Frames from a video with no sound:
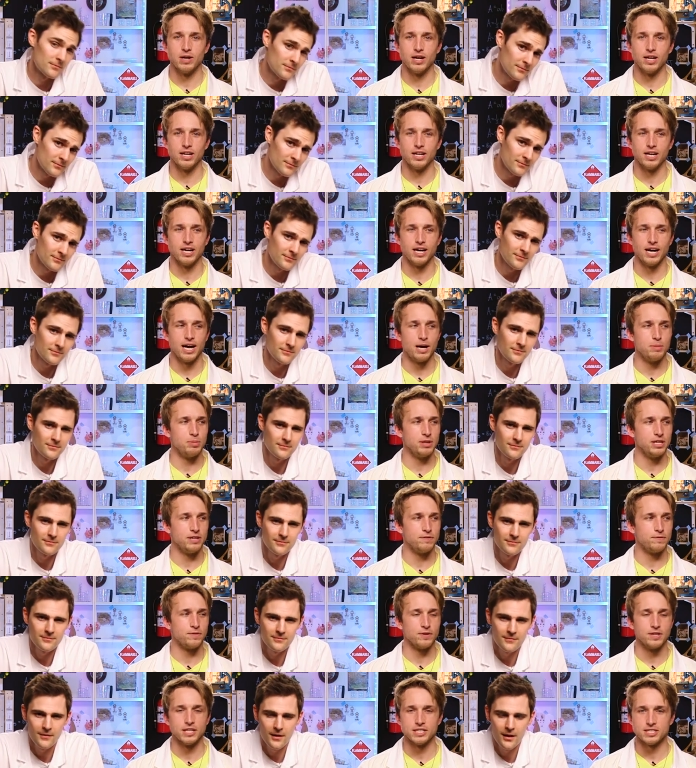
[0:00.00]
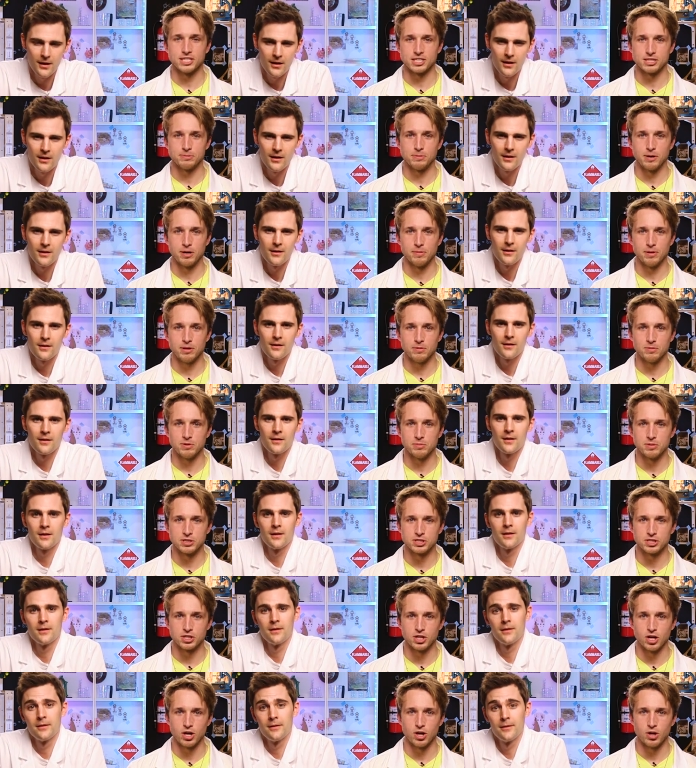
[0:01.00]
Speaker 1: Well, uh, I believe for this experiment, we
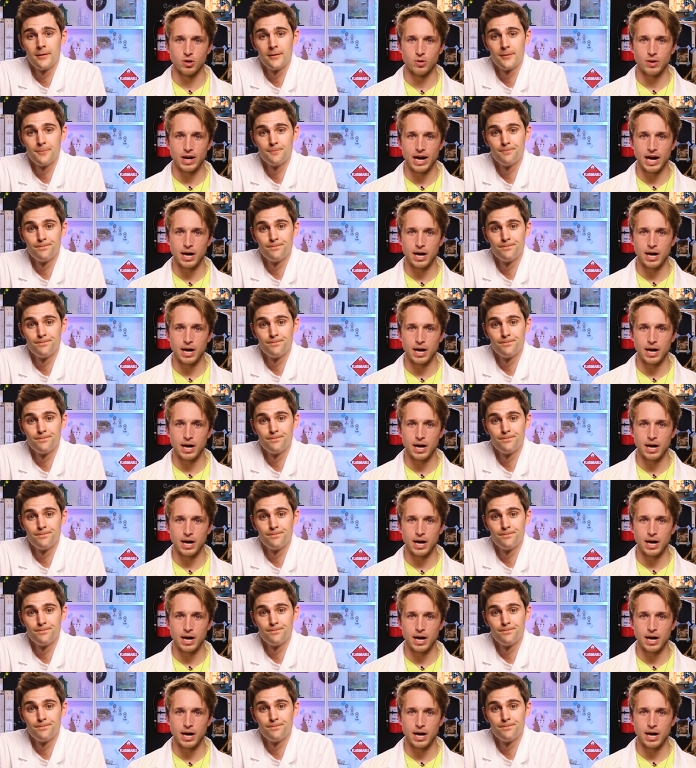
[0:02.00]
must go